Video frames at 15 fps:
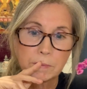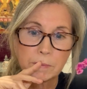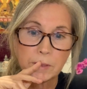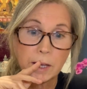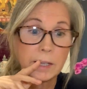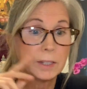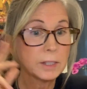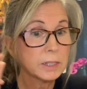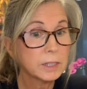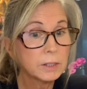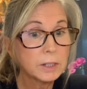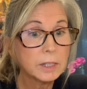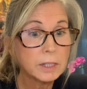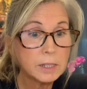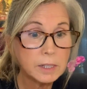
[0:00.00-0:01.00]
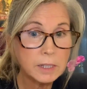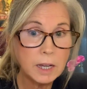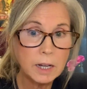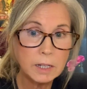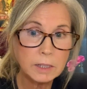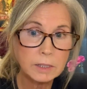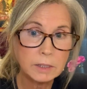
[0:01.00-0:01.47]
And it's still going to
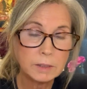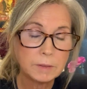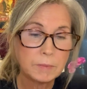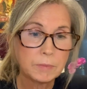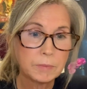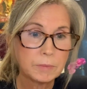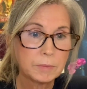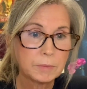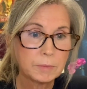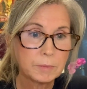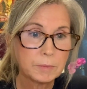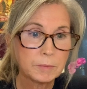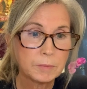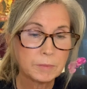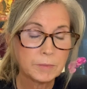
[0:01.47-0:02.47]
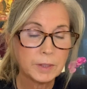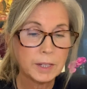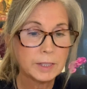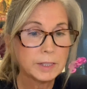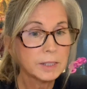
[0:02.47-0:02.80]
suck. It's